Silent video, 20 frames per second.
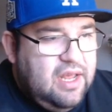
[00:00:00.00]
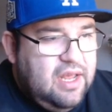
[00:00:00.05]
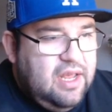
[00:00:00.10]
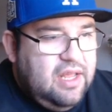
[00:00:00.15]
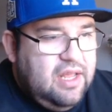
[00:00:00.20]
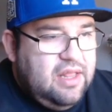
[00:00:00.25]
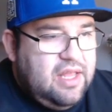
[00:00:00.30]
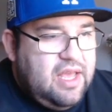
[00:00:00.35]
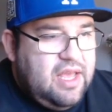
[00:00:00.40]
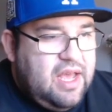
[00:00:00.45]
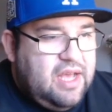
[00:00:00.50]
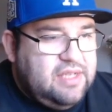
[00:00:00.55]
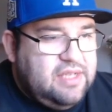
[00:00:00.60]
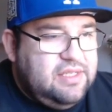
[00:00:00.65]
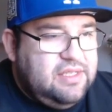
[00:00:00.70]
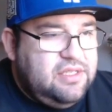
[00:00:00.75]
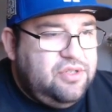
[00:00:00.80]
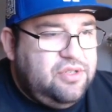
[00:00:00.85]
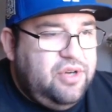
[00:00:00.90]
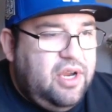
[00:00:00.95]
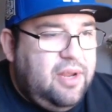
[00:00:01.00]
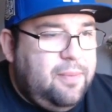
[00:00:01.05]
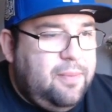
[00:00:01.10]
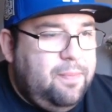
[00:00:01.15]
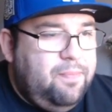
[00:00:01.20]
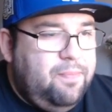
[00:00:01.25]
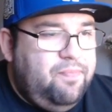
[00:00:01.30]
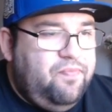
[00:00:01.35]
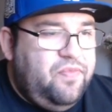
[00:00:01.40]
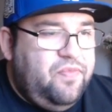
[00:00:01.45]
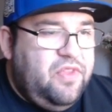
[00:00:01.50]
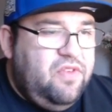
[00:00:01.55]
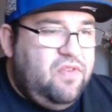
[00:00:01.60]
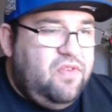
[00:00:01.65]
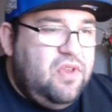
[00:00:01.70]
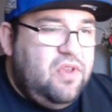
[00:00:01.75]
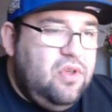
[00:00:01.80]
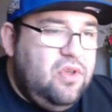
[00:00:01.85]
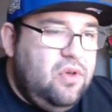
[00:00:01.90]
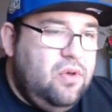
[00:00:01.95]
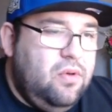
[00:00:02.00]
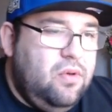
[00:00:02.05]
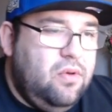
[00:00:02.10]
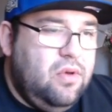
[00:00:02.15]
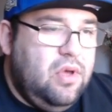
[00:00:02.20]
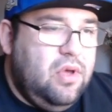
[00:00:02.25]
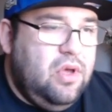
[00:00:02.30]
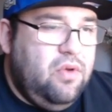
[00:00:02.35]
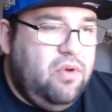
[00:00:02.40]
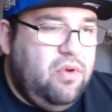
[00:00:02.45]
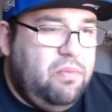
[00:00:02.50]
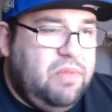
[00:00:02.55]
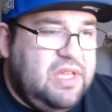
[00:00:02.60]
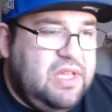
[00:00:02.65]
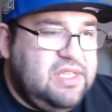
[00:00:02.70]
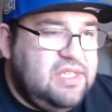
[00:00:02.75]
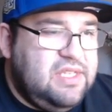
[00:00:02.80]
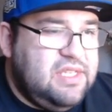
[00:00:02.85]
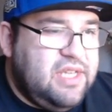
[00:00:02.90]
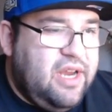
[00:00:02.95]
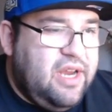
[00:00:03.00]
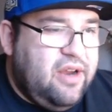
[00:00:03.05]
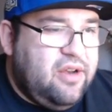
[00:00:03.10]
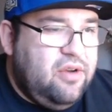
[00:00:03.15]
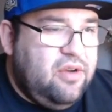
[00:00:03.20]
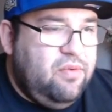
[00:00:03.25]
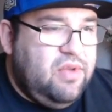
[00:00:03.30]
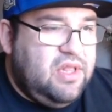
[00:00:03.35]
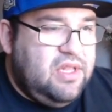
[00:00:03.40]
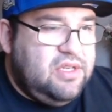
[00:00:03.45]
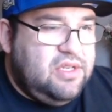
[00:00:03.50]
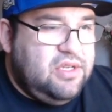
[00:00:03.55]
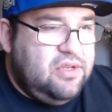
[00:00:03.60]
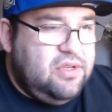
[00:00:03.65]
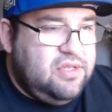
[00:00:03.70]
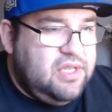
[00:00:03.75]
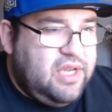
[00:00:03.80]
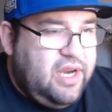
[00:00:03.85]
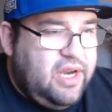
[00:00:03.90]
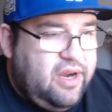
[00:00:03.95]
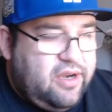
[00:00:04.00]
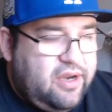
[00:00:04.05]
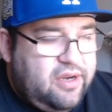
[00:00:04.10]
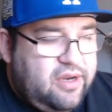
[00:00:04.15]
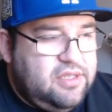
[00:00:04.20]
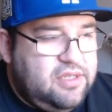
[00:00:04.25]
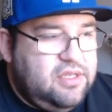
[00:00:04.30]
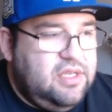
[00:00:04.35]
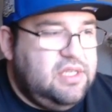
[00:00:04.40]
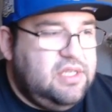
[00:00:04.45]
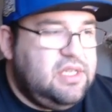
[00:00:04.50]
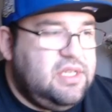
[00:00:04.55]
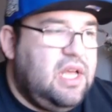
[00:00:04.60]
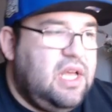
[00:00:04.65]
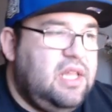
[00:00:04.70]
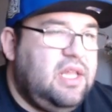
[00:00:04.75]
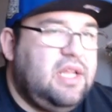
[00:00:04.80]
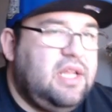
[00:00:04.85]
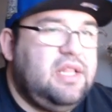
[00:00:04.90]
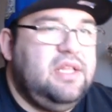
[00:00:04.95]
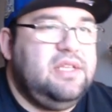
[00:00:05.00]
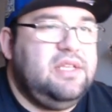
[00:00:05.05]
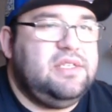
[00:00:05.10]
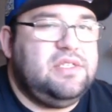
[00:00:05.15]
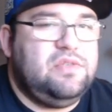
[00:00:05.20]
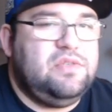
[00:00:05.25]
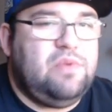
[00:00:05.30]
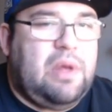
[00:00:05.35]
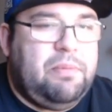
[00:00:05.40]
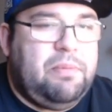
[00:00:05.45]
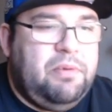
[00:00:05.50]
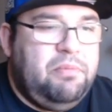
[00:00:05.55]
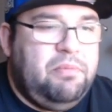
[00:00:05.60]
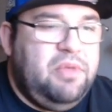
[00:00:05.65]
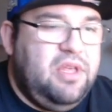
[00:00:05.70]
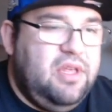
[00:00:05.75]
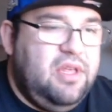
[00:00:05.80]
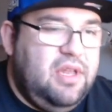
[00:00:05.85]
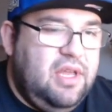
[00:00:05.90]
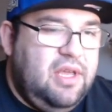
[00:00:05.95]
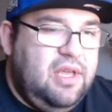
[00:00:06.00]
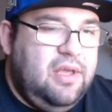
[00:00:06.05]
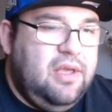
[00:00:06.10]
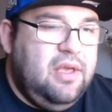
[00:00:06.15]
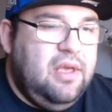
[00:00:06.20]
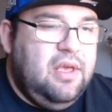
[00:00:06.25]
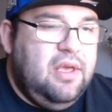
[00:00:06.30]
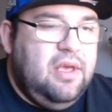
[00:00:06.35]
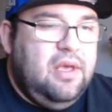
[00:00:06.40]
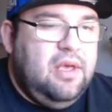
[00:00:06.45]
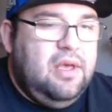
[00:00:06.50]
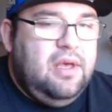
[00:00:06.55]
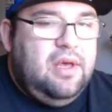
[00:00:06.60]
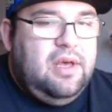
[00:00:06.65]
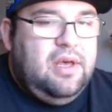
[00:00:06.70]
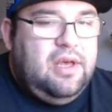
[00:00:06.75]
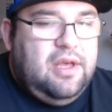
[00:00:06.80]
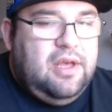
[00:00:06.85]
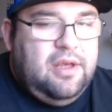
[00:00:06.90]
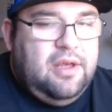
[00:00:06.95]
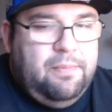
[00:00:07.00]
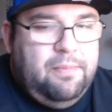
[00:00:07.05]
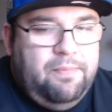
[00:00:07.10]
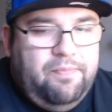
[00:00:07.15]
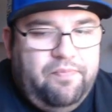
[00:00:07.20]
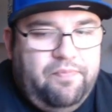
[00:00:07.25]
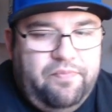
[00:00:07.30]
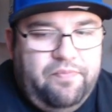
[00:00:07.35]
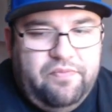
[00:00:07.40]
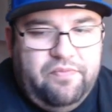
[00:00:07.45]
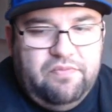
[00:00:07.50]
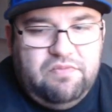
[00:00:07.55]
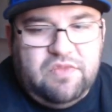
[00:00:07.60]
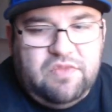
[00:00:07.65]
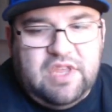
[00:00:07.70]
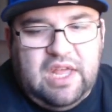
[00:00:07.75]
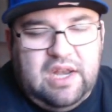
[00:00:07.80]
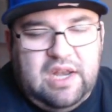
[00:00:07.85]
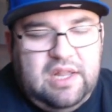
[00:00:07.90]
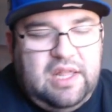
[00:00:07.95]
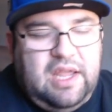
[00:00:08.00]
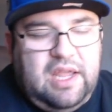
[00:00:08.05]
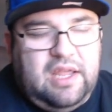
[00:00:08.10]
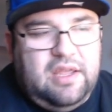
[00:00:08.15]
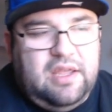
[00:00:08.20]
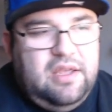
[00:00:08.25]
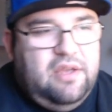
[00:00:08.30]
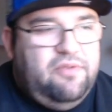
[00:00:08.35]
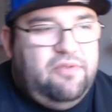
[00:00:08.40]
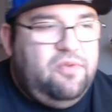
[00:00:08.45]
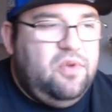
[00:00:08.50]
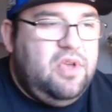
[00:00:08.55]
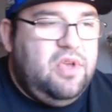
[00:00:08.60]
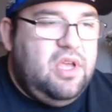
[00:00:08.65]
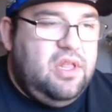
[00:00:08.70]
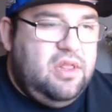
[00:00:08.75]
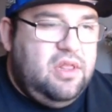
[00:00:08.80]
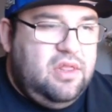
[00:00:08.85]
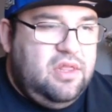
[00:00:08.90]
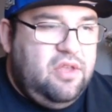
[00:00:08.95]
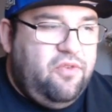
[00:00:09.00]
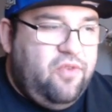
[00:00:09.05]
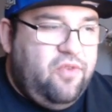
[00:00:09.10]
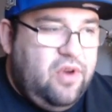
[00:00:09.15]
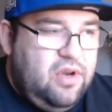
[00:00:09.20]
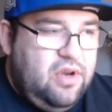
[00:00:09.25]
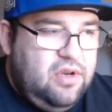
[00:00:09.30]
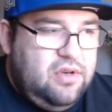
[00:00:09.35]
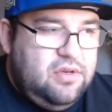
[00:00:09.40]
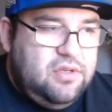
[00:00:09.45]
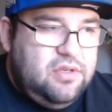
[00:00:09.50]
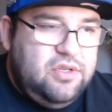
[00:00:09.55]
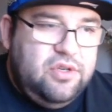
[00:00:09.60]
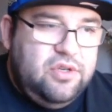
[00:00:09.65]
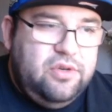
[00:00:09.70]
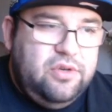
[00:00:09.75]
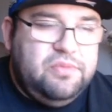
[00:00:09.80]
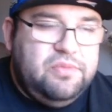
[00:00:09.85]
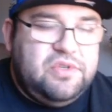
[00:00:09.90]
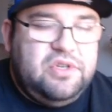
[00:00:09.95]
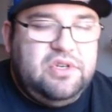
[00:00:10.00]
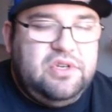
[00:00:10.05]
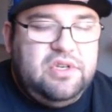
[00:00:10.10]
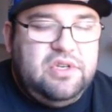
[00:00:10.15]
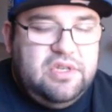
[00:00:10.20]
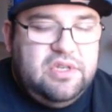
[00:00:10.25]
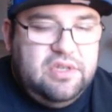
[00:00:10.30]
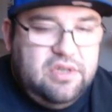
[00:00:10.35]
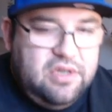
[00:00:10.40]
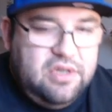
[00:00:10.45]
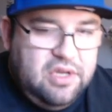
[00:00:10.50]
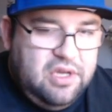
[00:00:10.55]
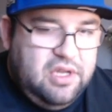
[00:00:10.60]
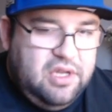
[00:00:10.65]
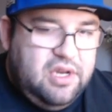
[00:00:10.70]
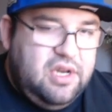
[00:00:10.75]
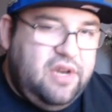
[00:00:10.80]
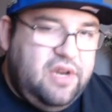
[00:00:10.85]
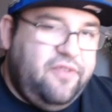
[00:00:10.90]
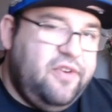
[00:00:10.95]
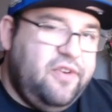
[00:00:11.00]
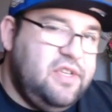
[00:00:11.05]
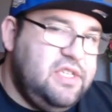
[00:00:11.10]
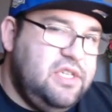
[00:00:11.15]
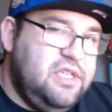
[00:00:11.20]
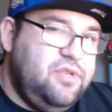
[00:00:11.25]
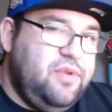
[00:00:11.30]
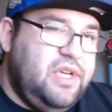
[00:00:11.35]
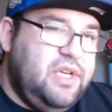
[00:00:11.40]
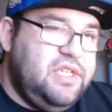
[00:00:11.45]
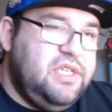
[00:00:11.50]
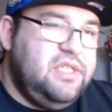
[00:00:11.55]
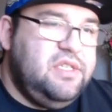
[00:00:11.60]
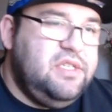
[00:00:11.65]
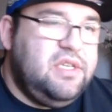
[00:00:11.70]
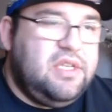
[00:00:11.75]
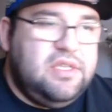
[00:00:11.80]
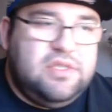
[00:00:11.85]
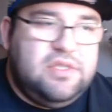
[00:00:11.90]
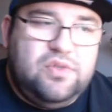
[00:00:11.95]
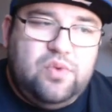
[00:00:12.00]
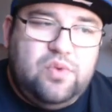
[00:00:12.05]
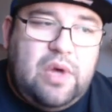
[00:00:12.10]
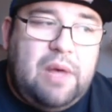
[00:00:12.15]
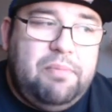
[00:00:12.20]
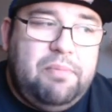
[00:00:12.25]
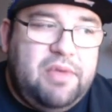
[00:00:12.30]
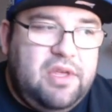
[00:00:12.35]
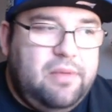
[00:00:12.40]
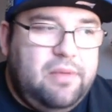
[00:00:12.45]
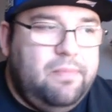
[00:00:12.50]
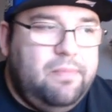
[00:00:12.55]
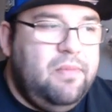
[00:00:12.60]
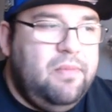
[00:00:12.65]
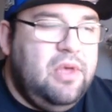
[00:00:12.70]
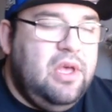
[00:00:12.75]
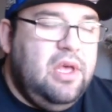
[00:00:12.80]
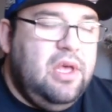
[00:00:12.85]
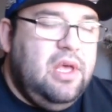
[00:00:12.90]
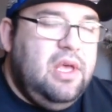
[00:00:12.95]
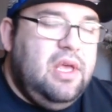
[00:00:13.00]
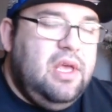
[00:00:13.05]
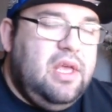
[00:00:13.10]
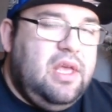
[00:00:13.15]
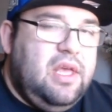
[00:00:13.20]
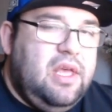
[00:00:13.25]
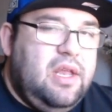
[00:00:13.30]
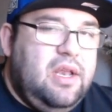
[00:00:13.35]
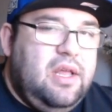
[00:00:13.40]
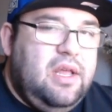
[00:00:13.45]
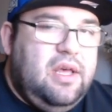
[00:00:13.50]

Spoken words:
that has this trait. If you do, replace this character with the chosen character. So he's got like this swappability, kind of like if you different dooms are good in different situations, you can swap him, and